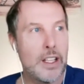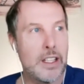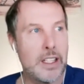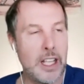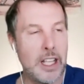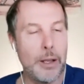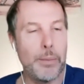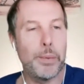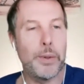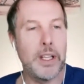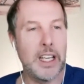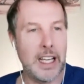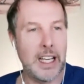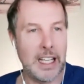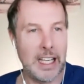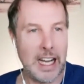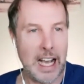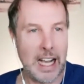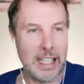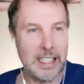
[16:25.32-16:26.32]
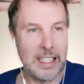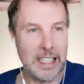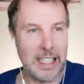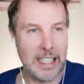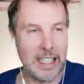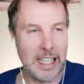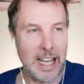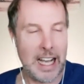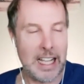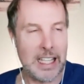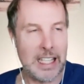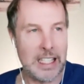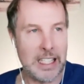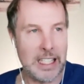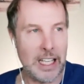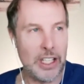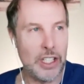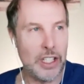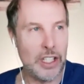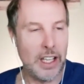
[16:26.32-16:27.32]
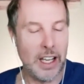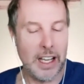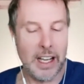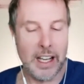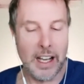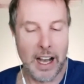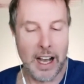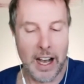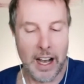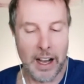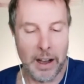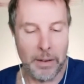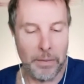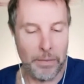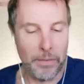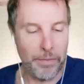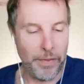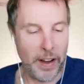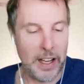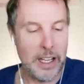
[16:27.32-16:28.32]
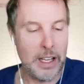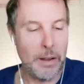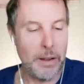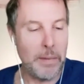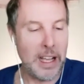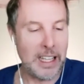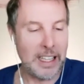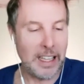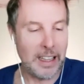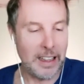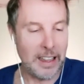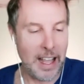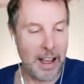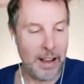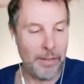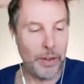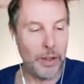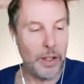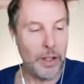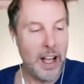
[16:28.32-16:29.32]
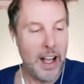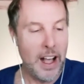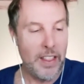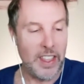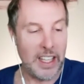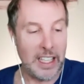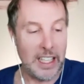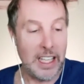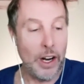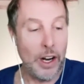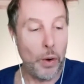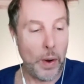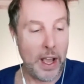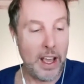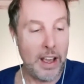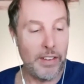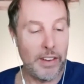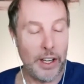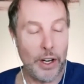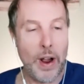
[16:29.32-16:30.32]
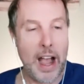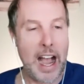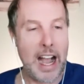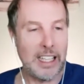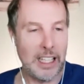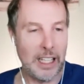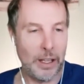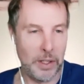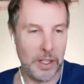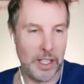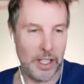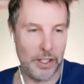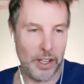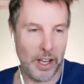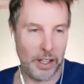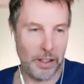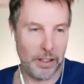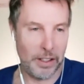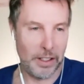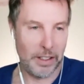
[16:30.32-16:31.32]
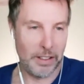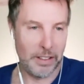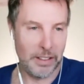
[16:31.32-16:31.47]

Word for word: deeply connected at such a, a, a fundamental level they need a way of interacting with each other